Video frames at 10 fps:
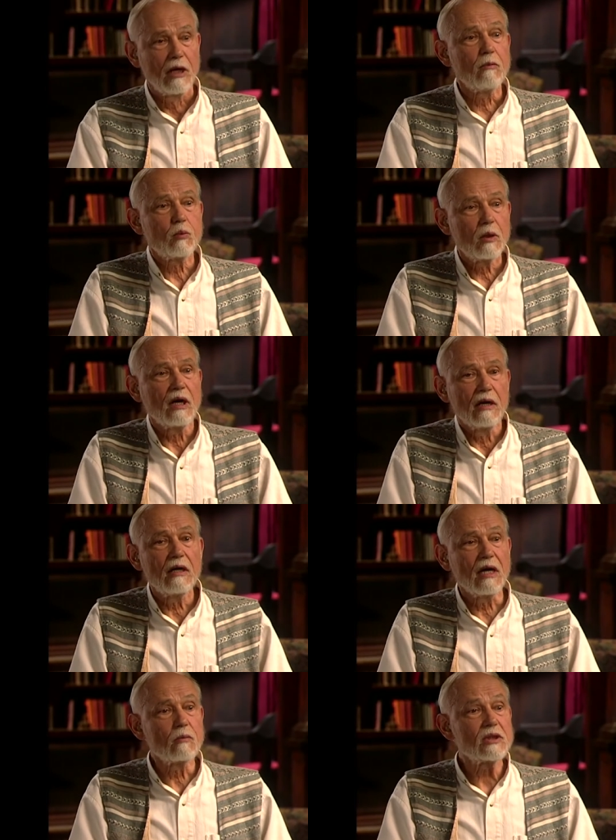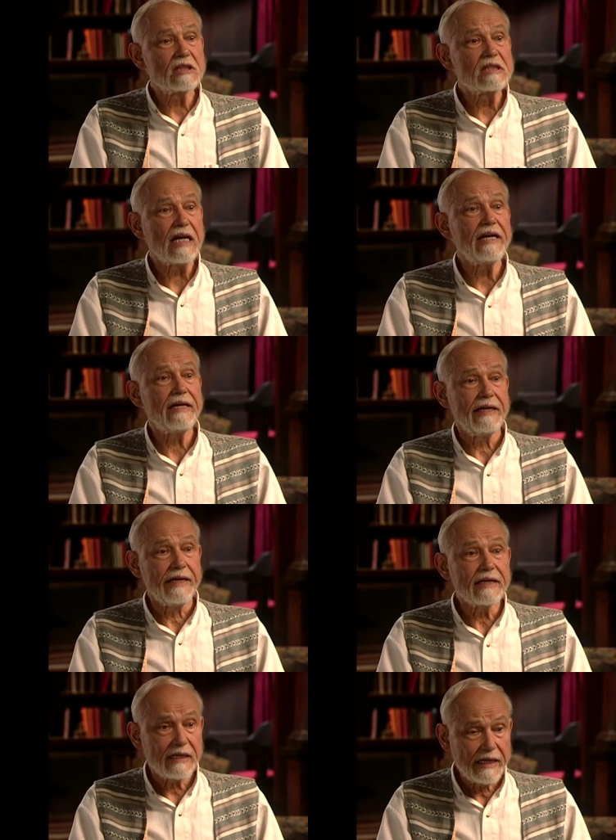It, I, I would say
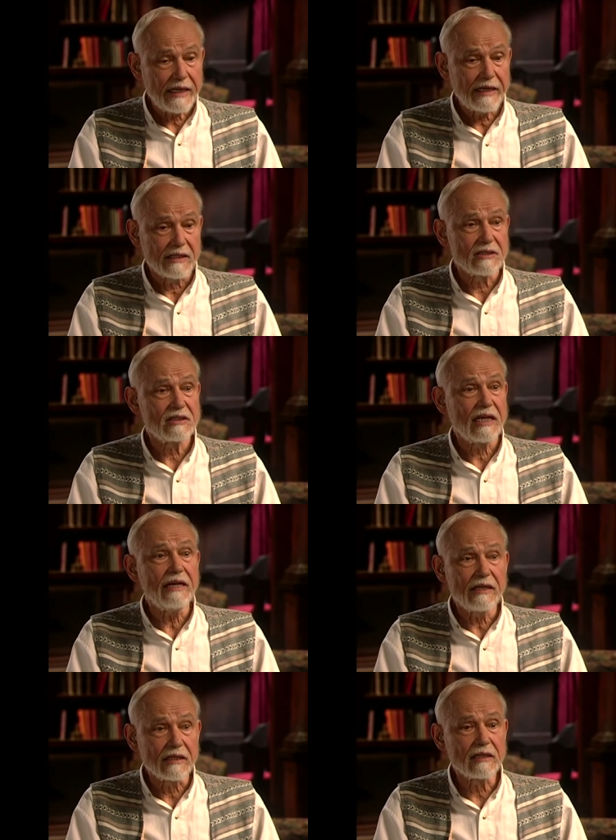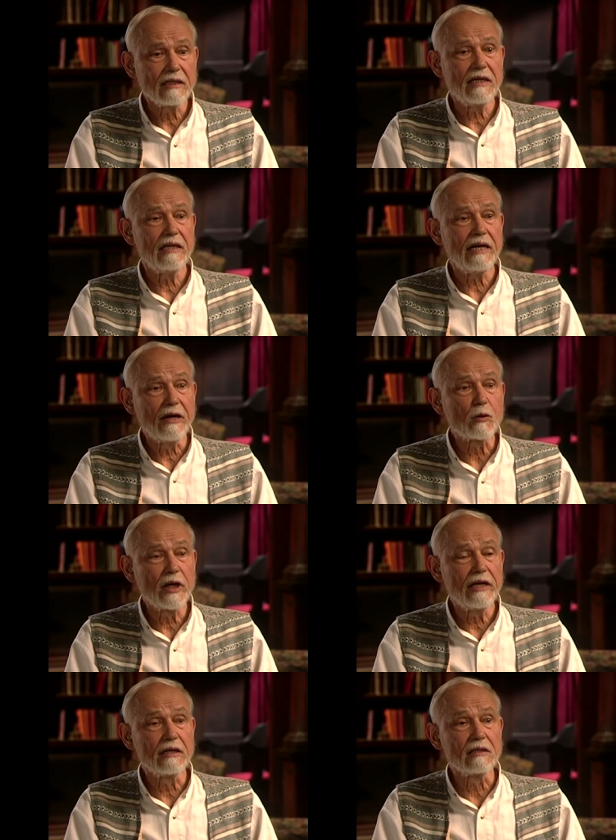it is in the
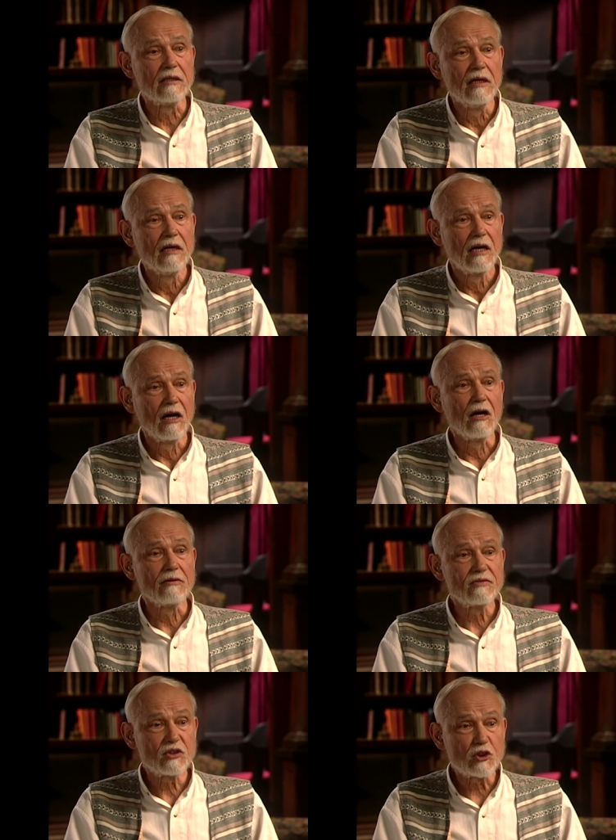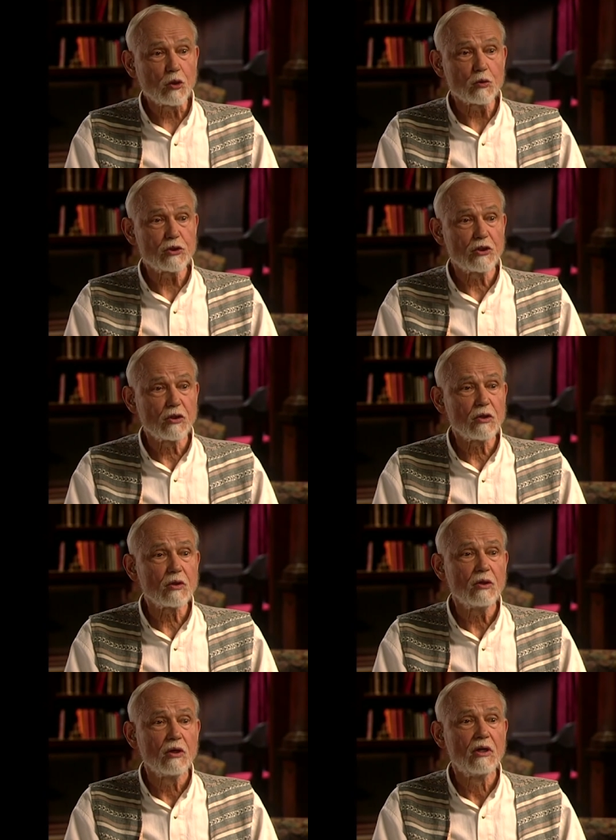area of social